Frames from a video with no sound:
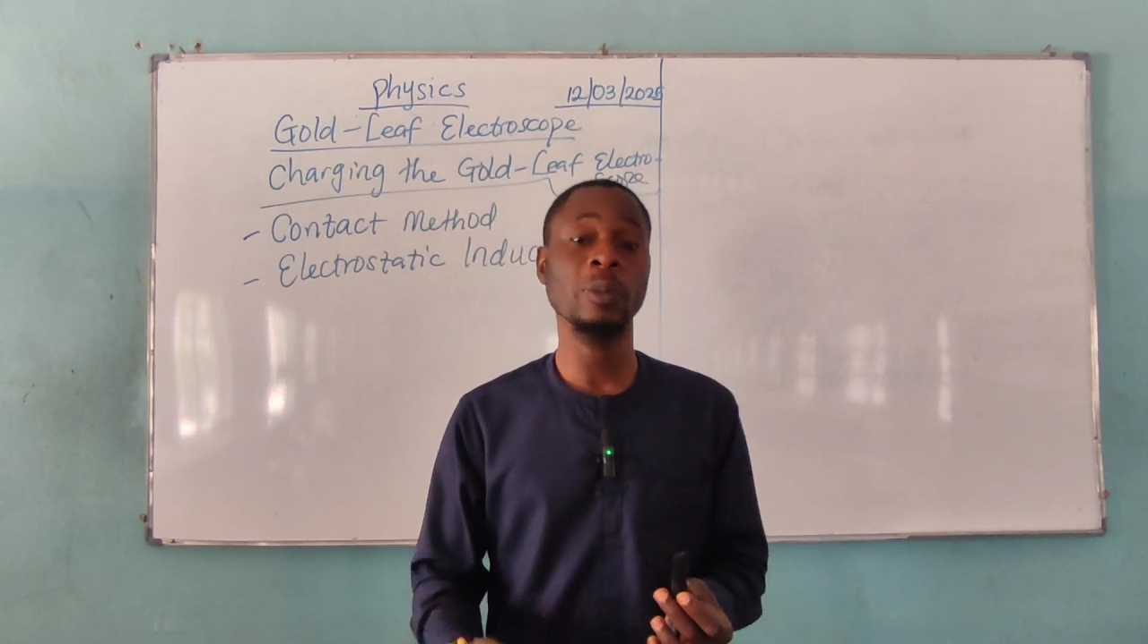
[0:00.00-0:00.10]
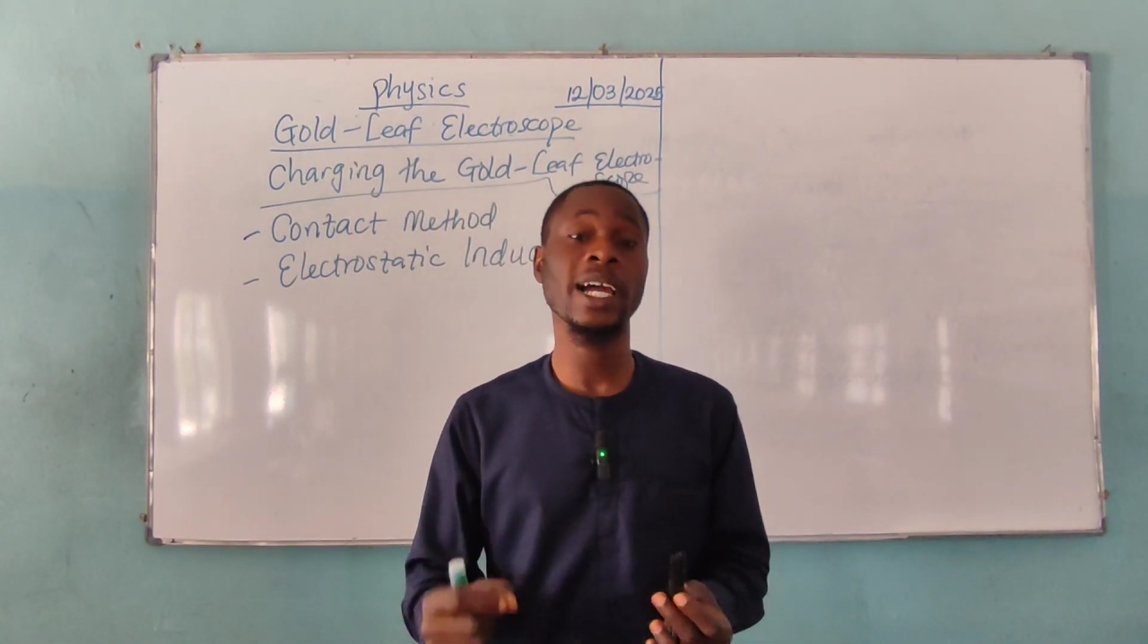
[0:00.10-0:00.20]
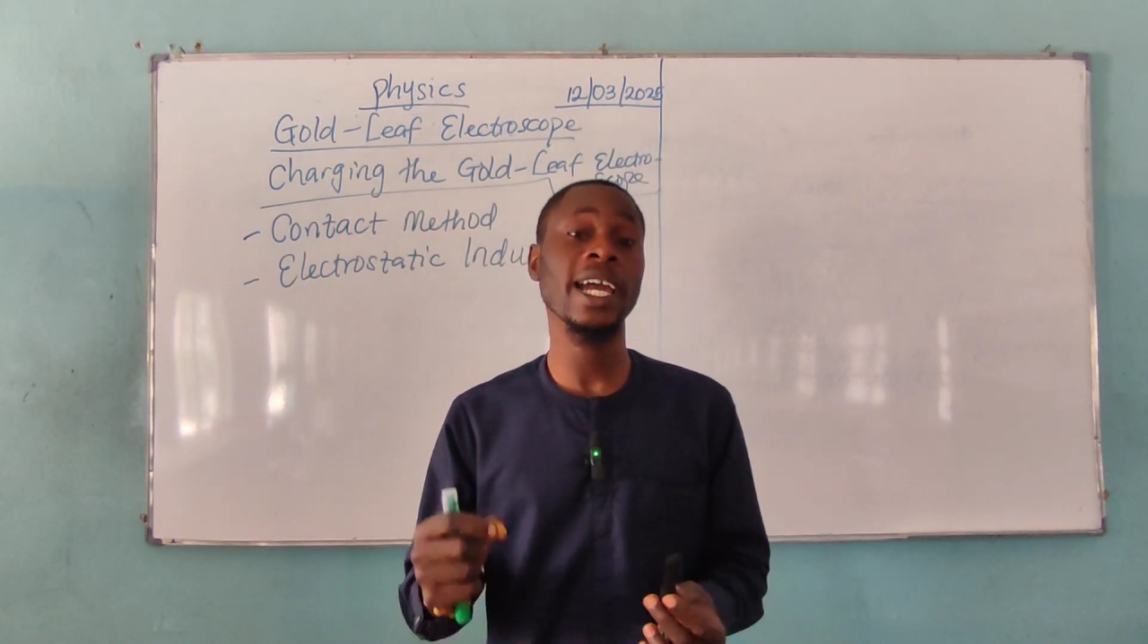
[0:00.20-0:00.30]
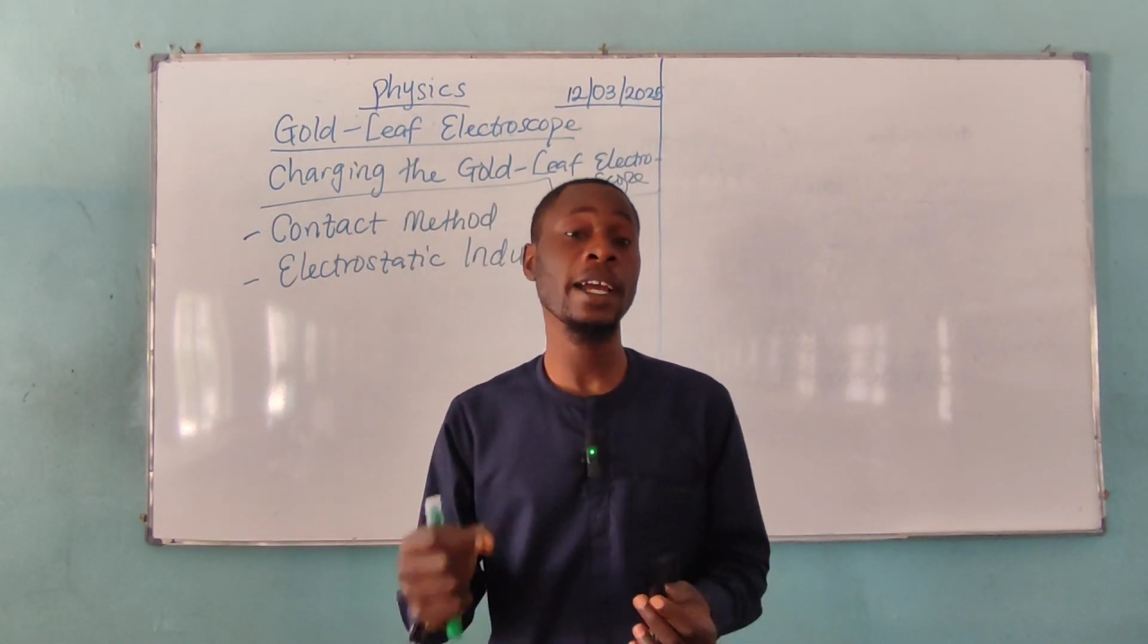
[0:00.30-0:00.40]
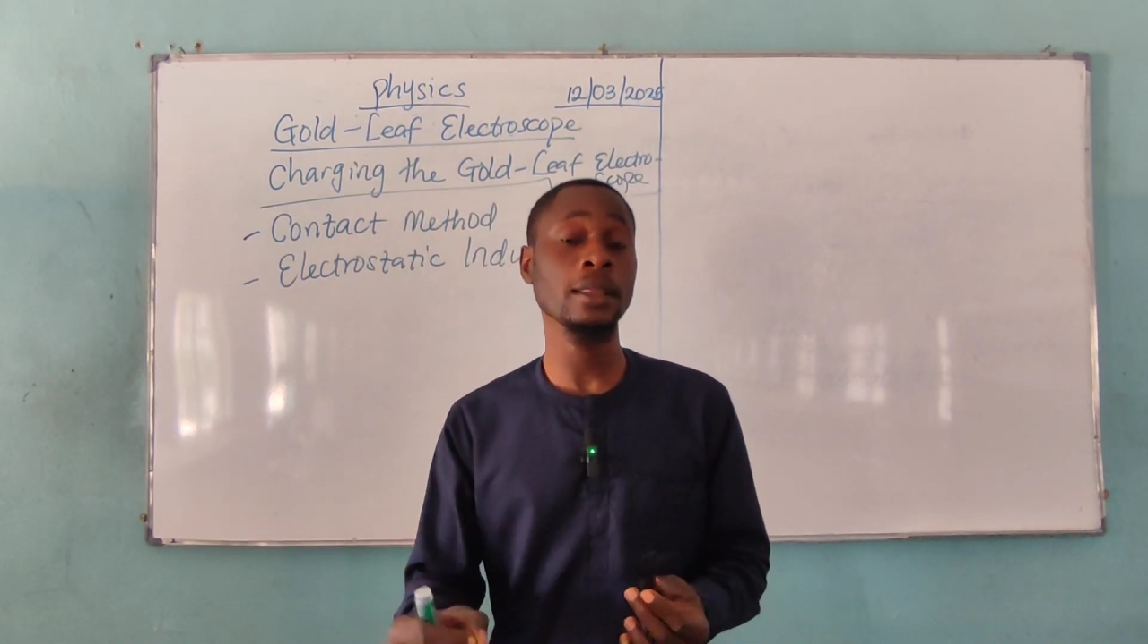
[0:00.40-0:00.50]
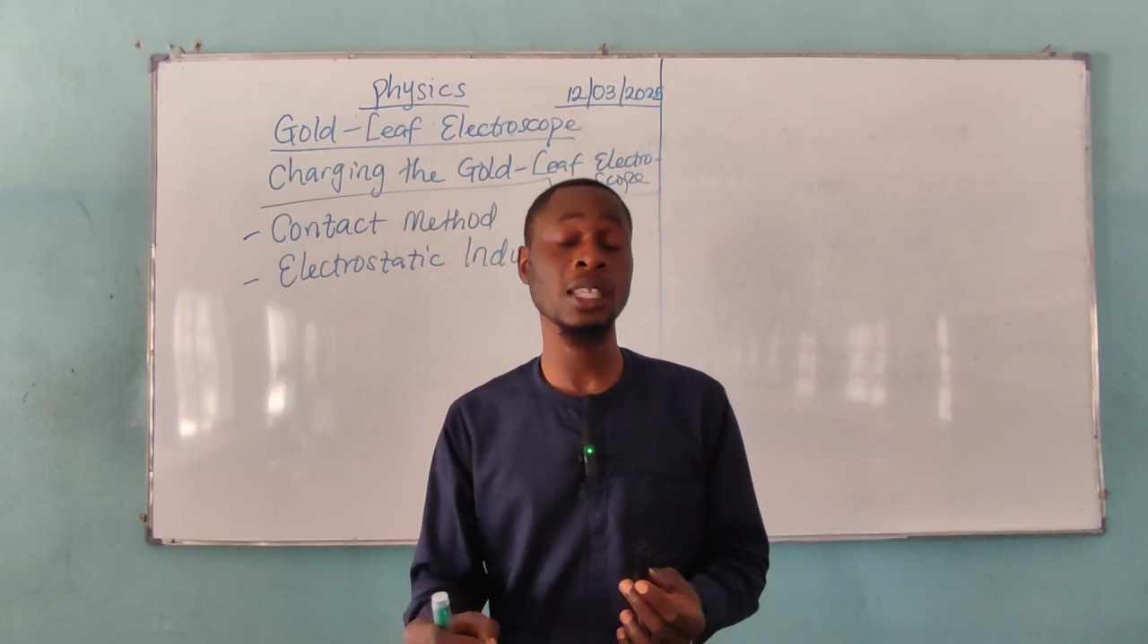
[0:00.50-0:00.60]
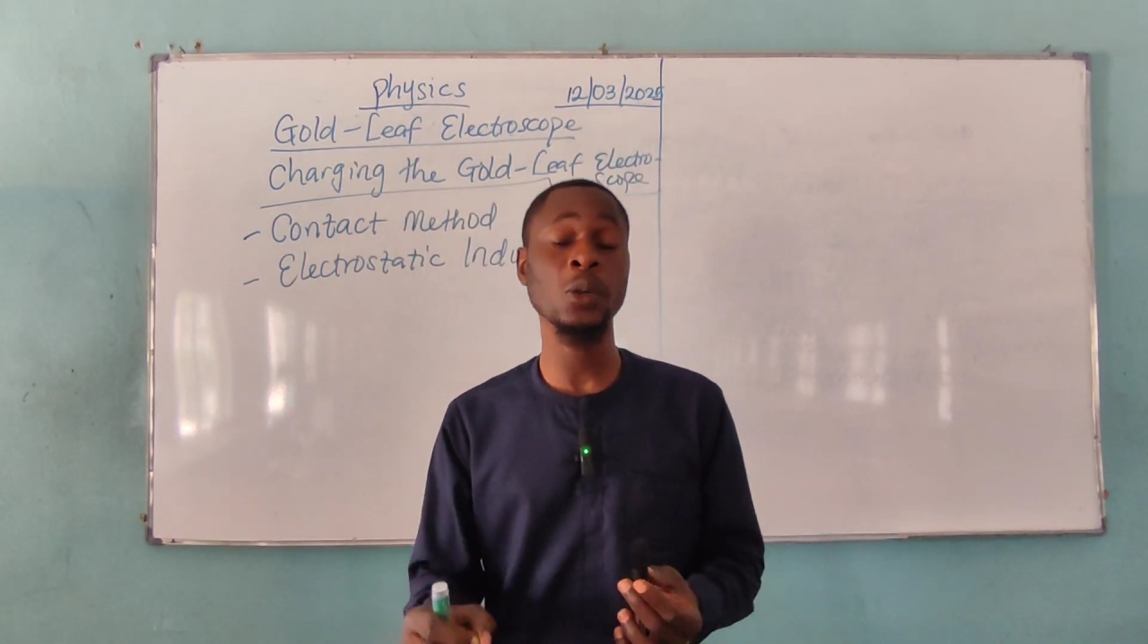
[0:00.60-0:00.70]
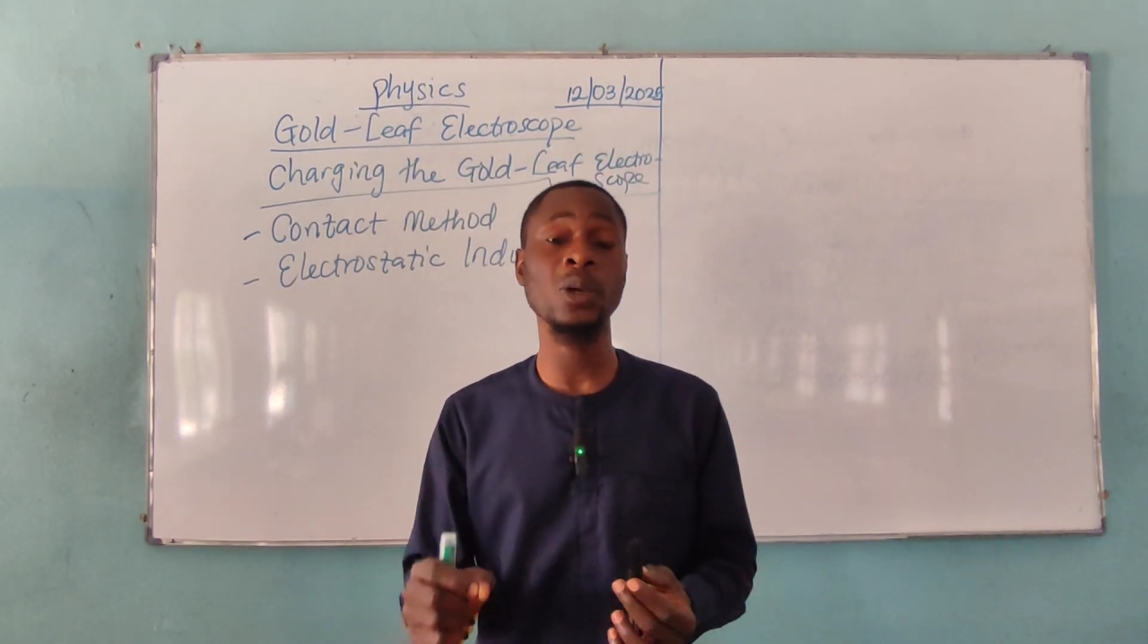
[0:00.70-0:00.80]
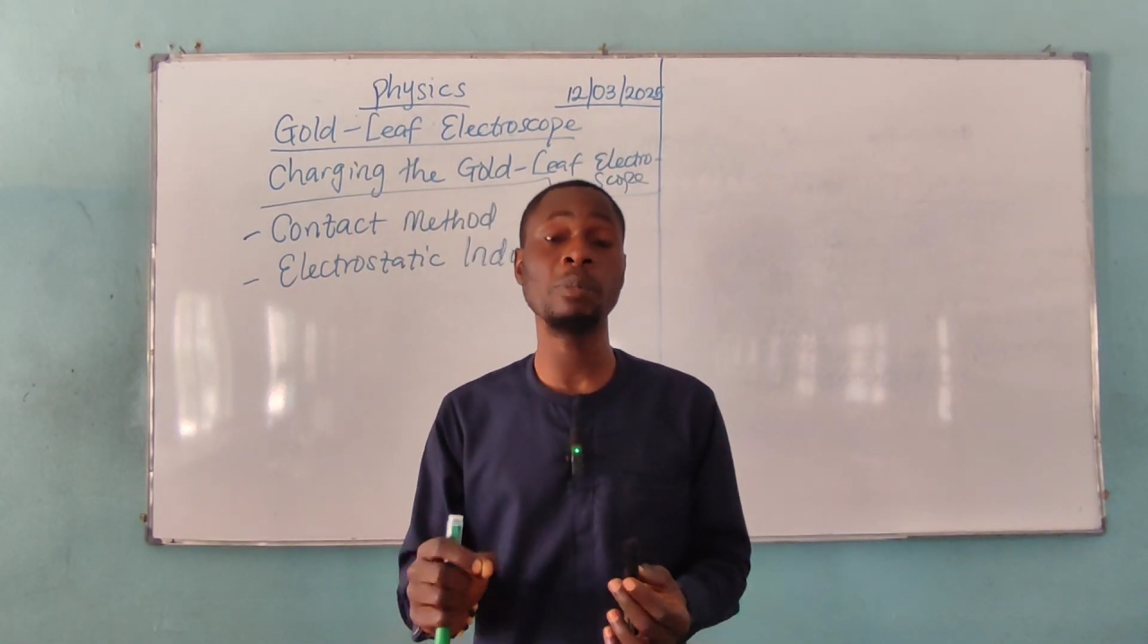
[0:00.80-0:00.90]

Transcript: By earthing we